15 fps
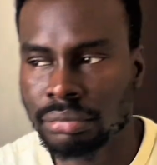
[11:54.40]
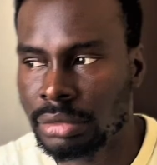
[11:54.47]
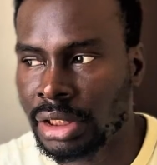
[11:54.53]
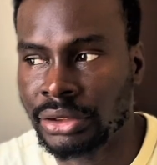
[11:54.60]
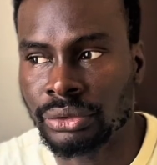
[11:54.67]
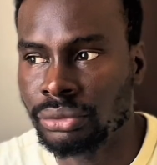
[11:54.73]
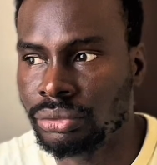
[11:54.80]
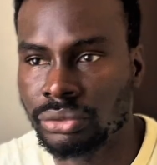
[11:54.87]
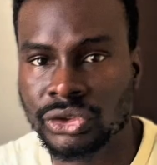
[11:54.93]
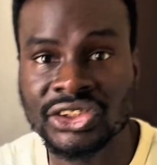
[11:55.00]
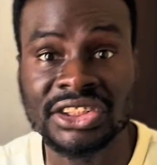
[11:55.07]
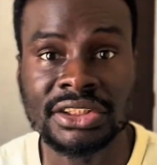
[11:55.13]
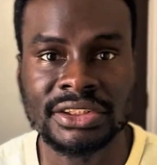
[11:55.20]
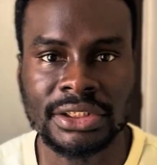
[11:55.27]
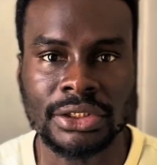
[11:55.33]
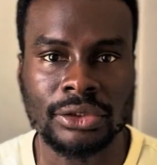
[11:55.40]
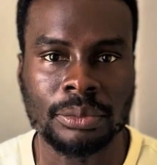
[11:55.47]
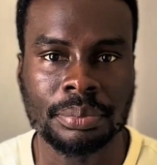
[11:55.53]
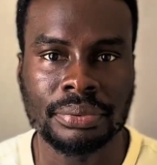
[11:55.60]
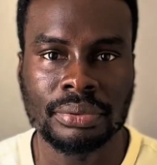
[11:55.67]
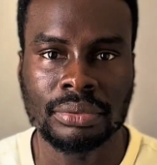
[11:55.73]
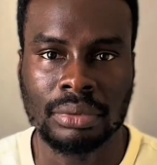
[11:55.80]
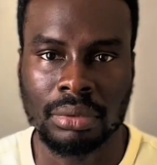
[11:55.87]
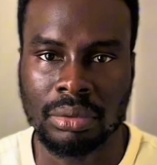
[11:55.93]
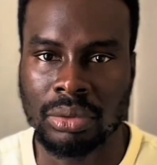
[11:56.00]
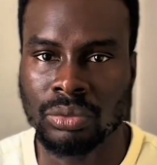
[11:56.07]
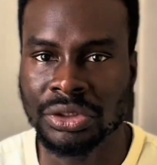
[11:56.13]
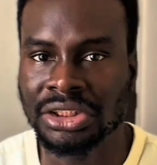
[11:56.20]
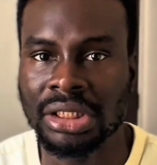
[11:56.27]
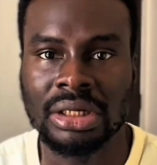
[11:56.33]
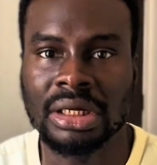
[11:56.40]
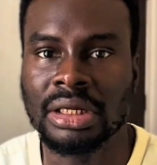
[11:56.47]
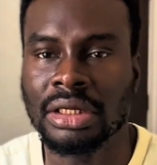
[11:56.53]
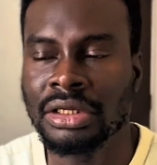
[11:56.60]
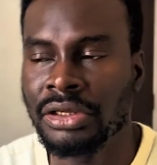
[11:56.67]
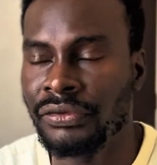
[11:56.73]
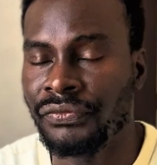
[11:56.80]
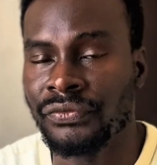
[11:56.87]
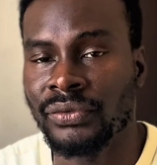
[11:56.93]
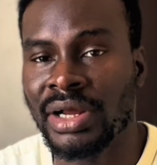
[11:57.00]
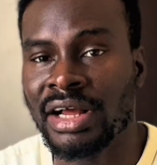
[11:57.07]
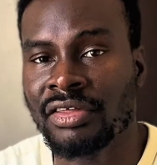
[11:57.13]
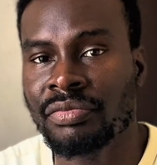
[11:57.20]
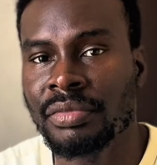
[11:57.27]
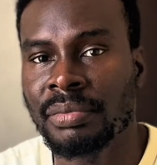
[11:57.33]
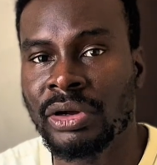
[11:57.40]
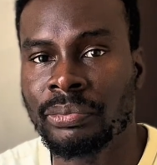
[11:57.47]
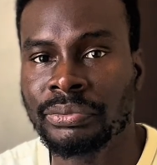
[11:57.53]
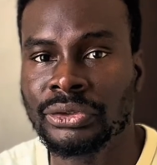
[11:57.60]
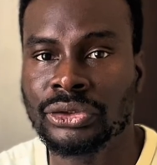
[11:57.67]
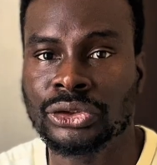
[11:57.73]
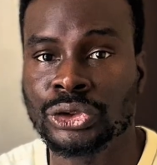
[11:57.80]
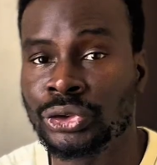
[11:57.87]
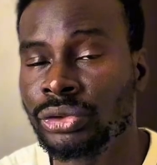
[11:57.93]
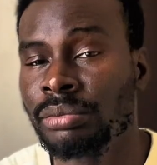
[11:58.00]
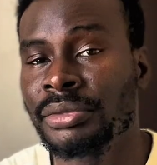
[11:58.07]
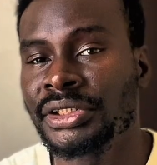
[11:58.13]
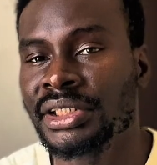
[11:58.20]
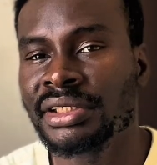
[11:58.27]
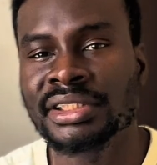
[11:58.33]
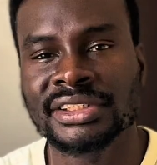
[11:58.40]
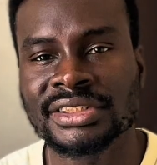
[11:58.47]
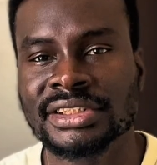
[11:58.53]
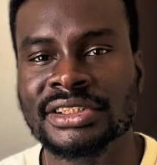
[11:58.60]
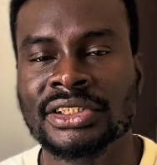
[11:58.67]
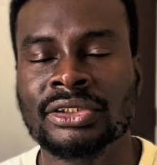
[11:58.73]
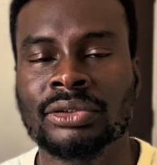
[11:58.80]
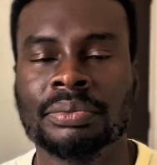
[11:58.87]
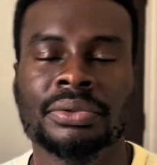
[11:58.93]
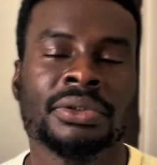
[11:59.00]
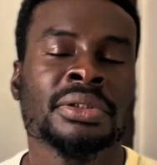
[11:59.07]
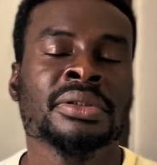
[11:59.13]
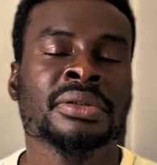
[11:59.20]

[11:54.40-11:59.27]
I don't know, C setup, which if you ask me my opinion, you shouldn't be taking a C setup.